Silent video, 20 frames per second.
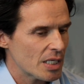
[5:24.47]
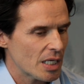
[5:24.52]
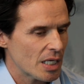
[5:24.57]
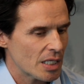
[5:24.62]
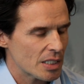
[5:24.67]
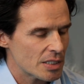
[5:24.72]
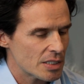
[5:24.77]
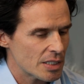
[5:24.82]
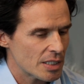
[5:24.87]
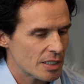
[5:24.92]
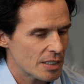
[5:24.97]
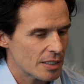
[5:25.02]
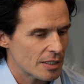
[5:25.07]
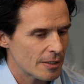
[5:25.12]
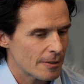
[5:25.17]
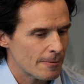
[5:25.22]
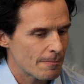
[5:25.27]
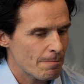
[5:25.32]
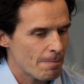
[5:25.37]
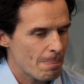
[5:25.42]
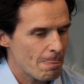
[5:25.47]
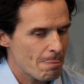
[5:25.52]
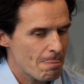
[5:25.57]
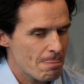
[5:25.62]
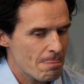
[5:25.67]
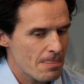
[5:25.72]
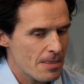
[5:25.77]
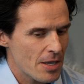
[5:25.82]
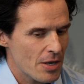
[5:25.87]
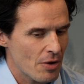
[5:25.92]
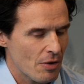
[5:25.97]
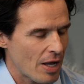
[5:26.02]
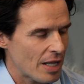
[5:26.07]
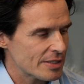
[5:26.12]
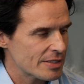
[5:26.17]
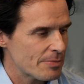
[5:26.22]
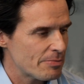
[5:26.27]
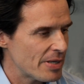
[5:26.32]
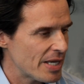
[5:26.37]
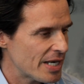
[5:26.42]
And you know, I'll
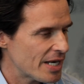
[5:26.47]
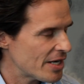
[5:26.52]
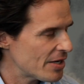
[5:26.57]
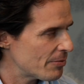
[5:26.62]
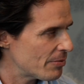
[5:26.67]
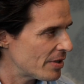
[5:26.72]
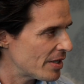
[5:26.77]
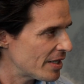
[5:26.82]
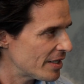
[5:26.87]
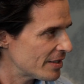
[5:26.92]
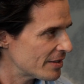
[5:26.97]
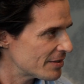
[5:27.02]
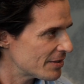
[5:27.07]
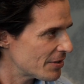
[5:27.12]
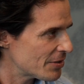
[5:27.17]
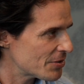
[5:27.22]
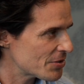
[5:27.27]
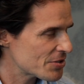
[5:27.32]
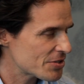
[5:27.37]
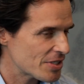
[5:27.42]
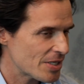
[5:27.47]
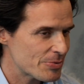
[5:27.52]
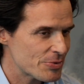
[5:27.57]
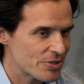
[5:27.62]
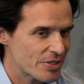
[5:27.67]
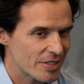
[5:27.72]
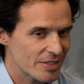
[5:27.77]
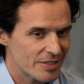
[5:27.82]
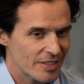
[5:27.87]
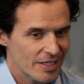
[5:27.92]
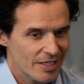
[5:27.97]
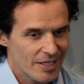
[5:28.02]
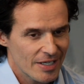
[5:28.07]
debate anybody on the subject.